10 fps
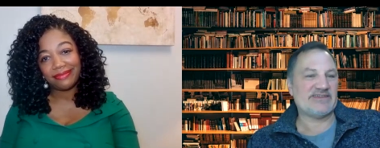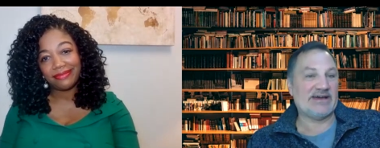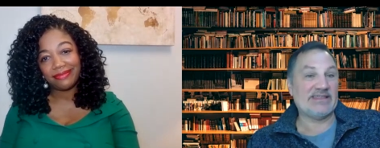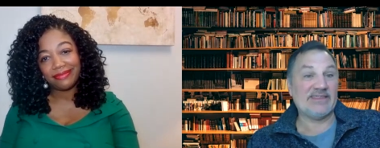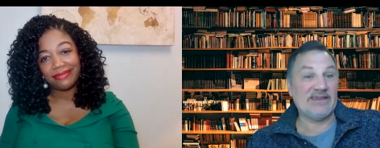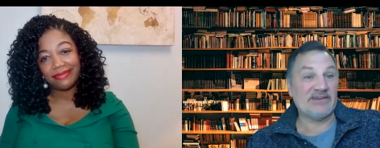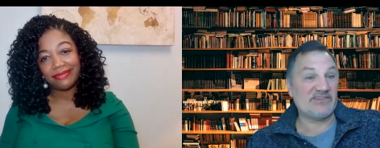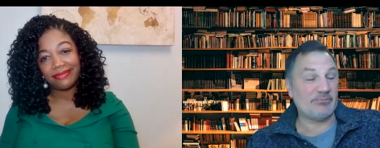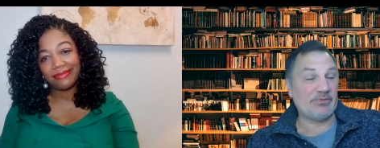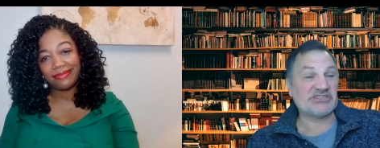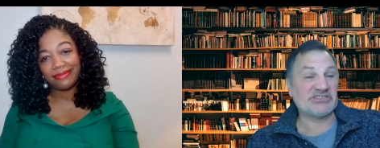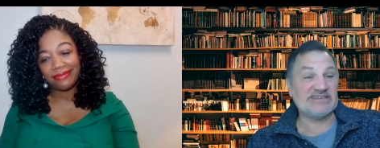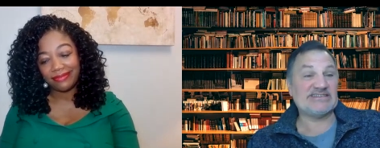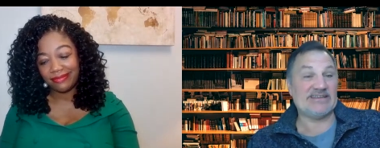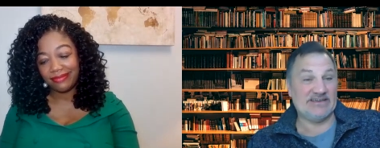Speaker 1: I, I think
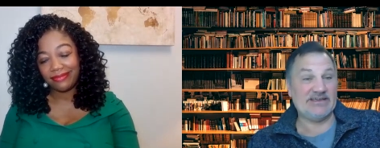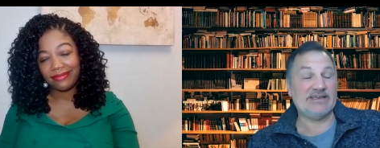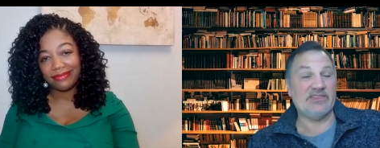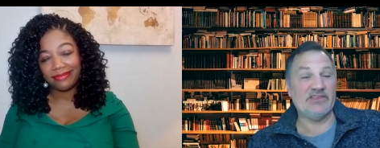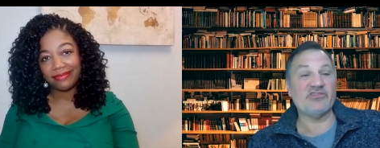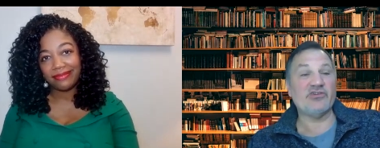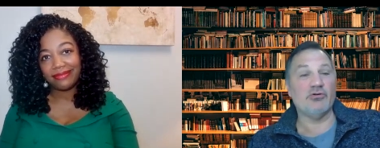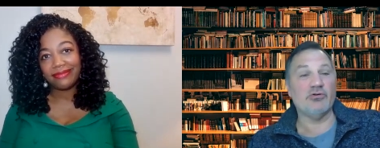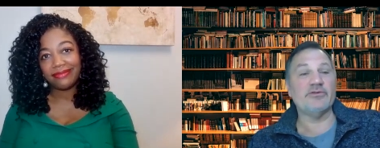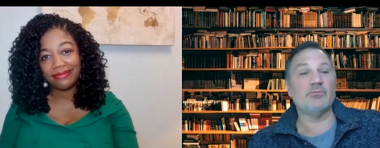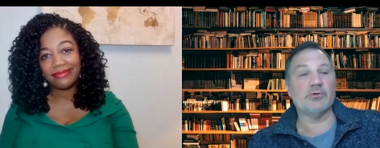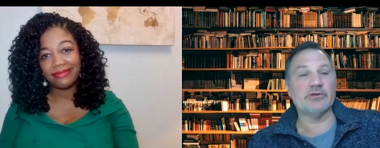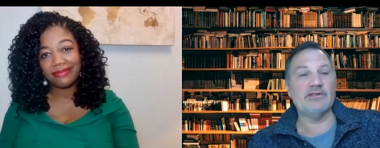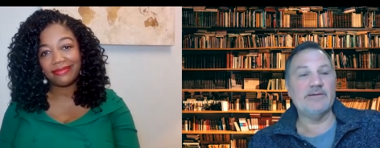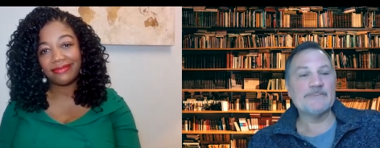especially today in this COVID
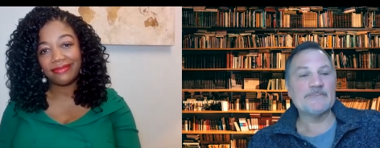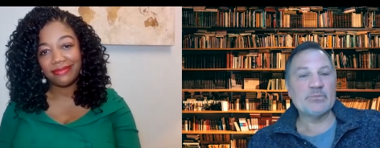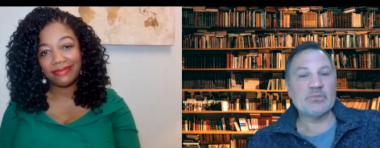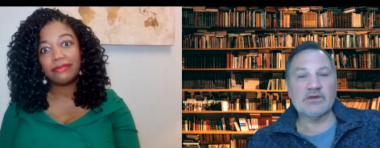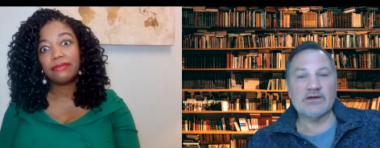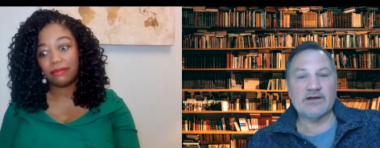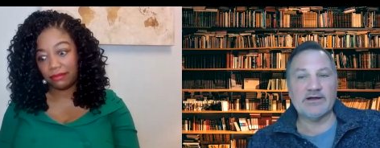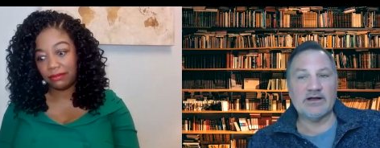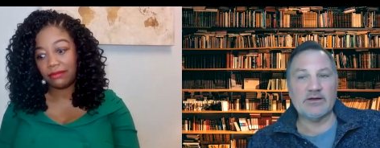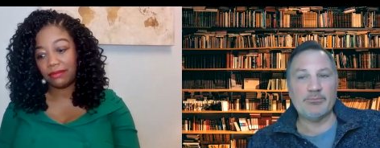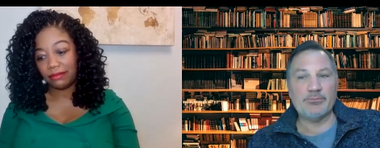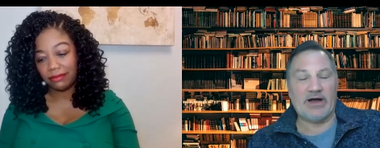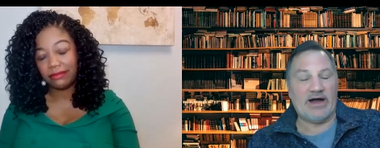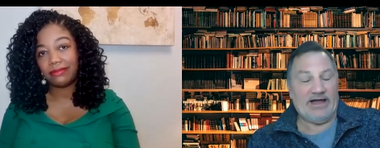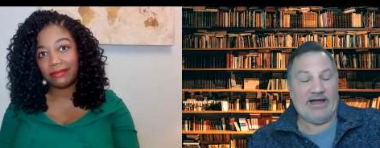world, uh,
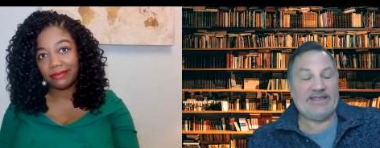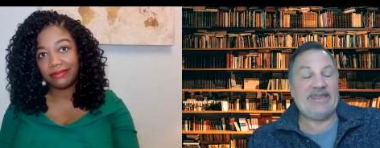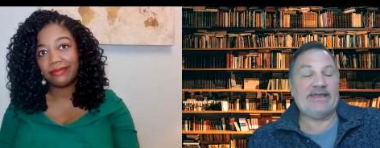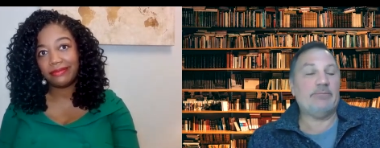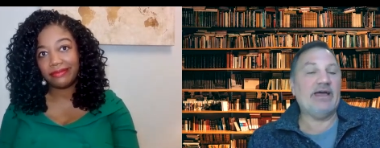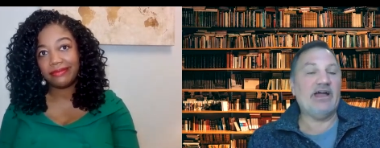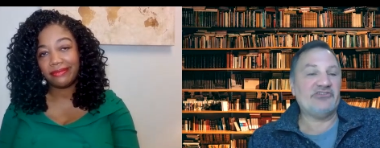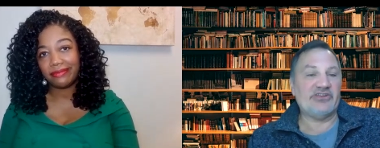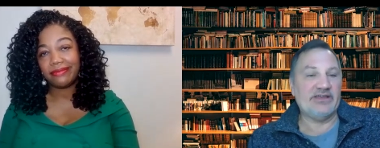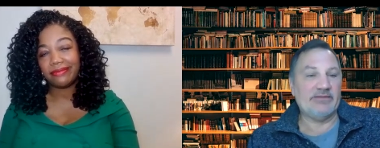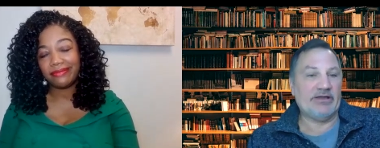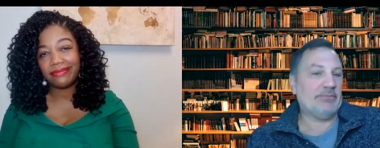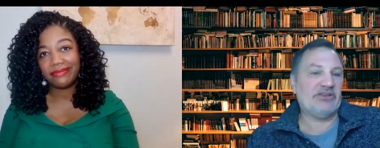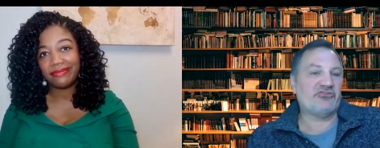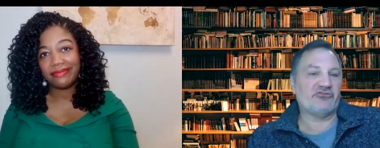I can't imagine my
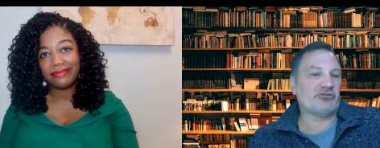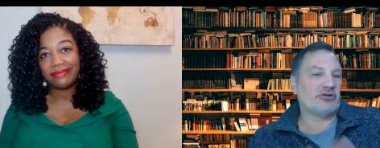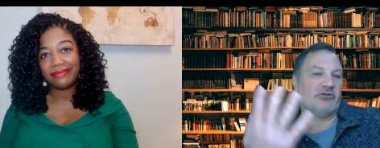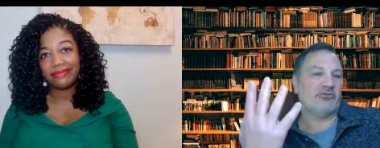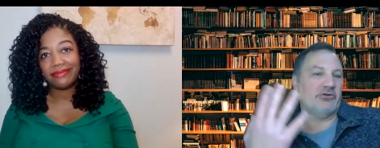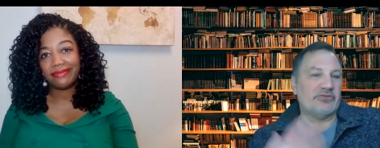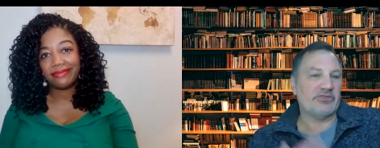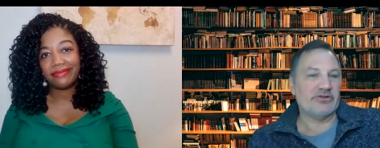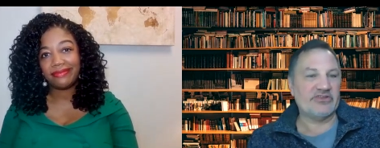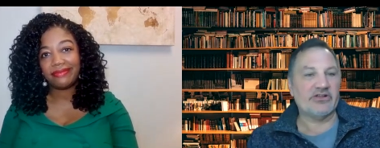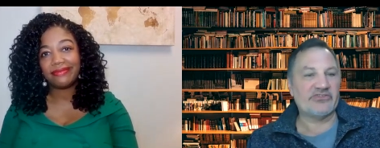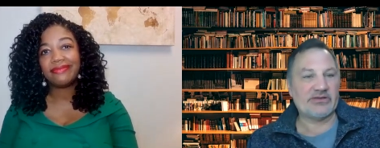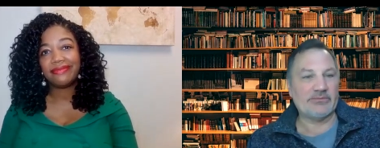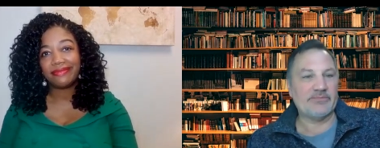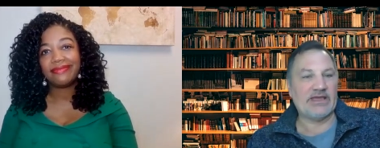my children are all grown. They're adults.
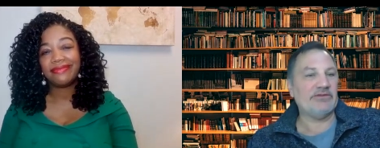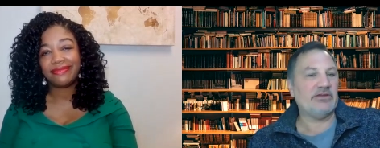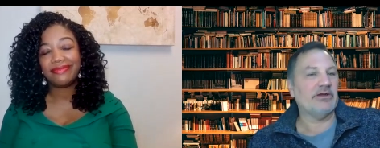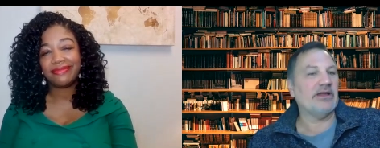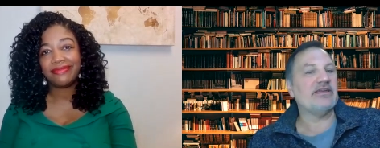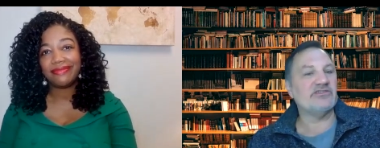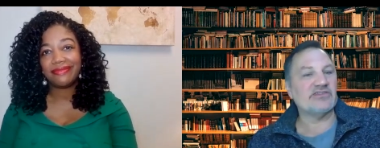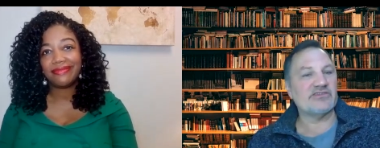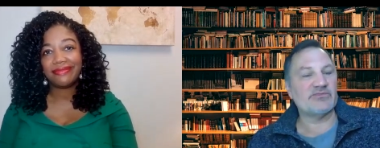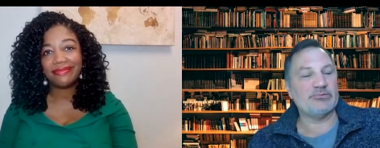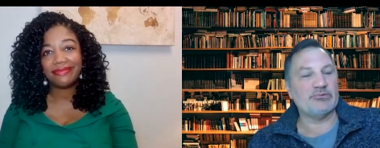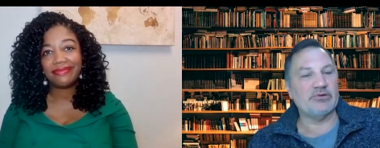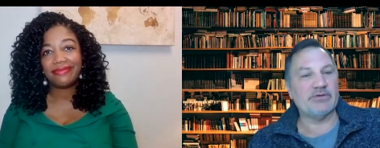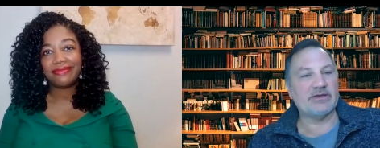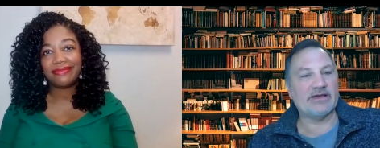I'm having grandkids at this point
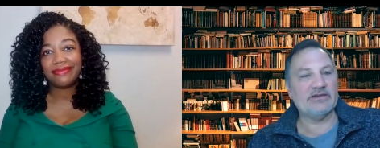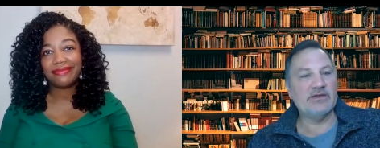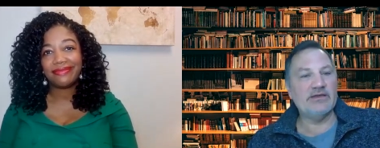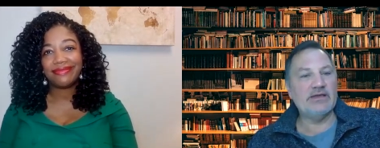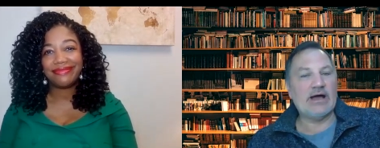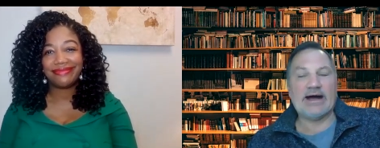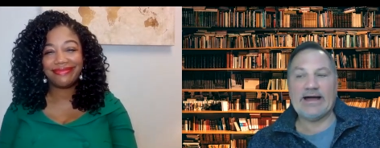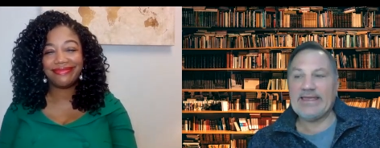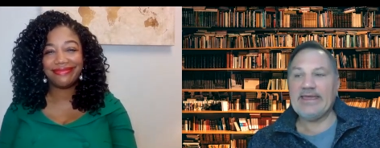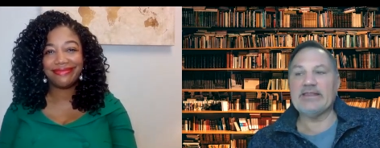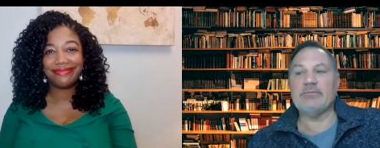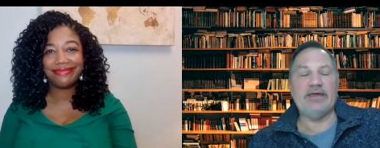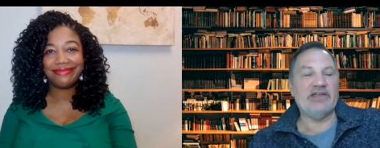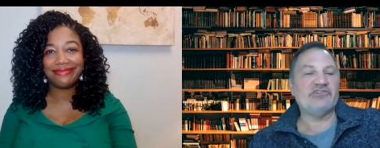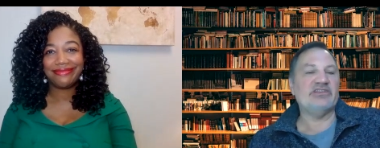in my life. I mm-hmm. can't
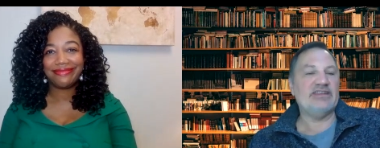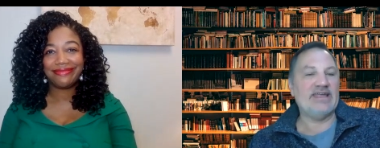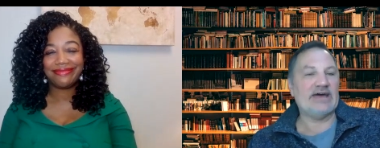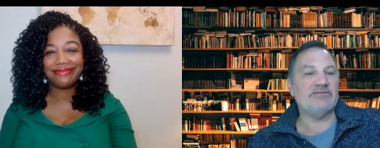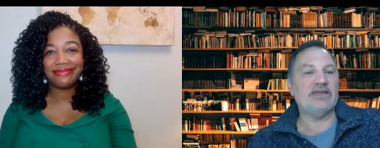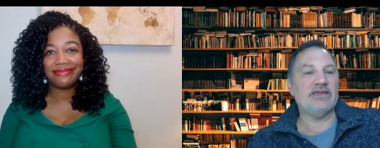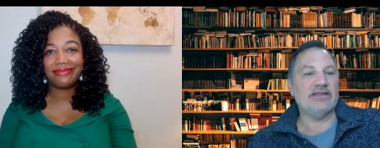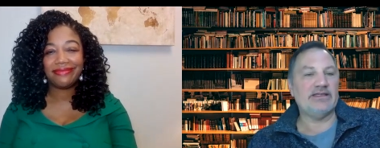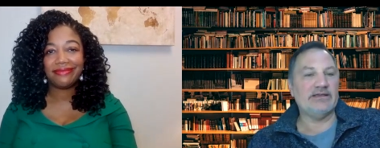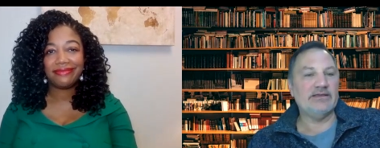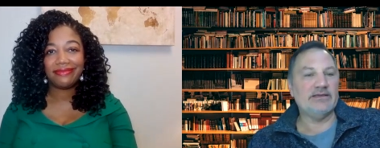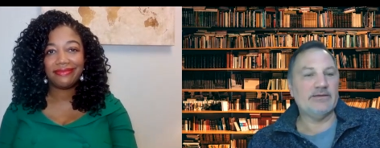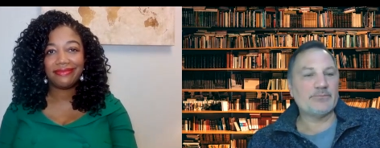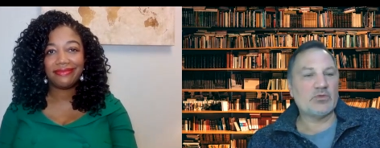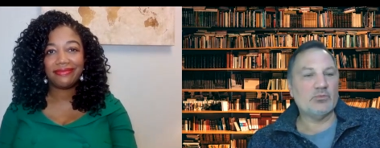imagine navigating
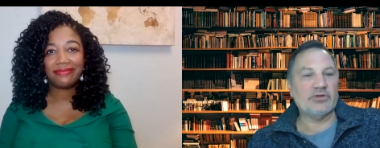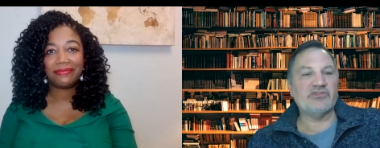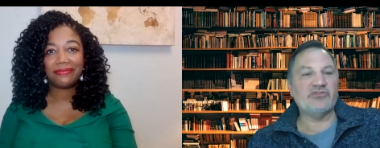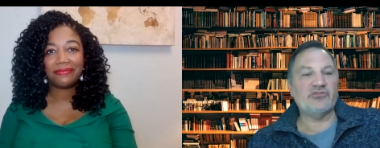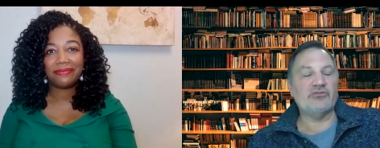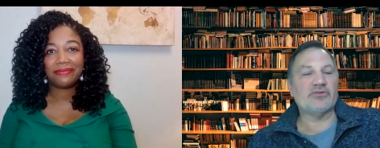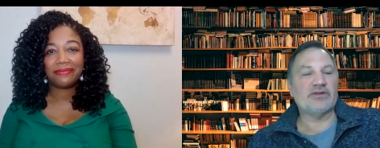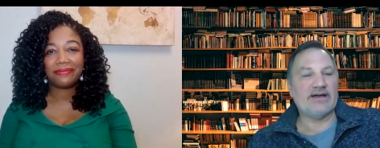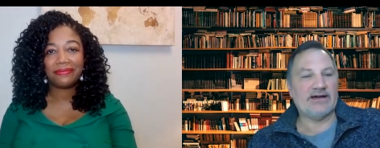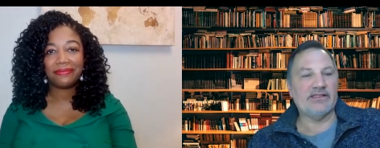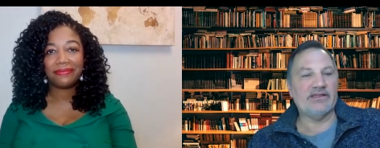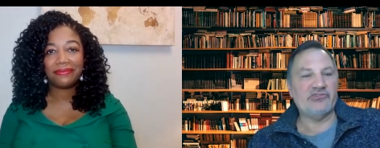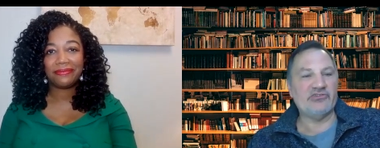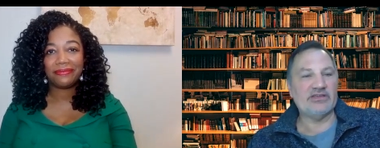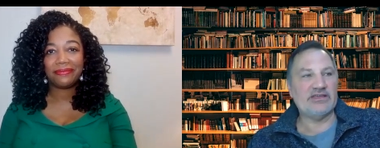what to do for
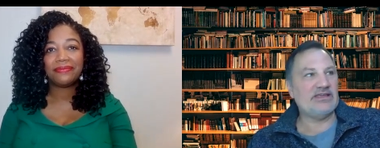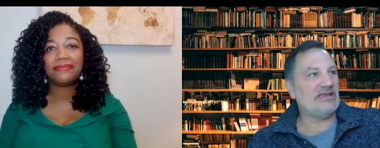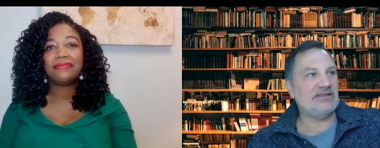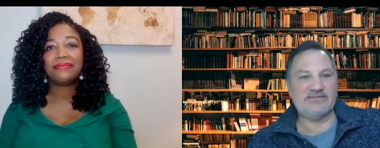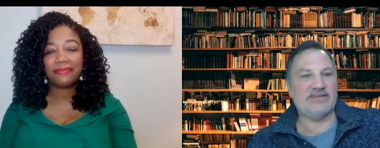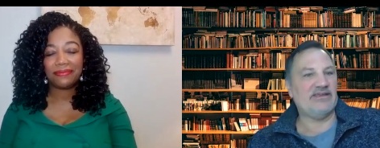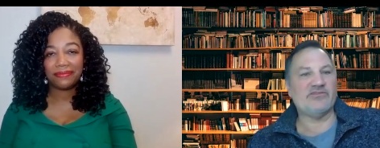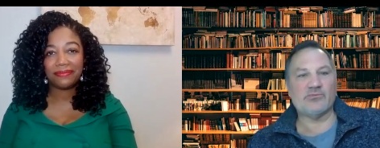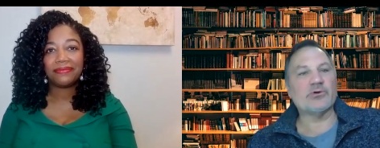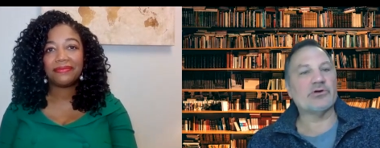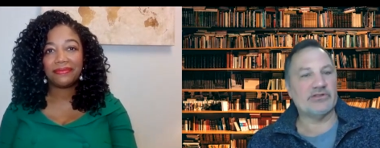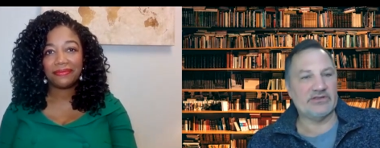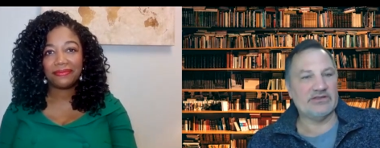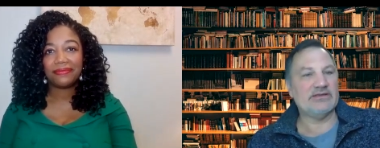college in today's world,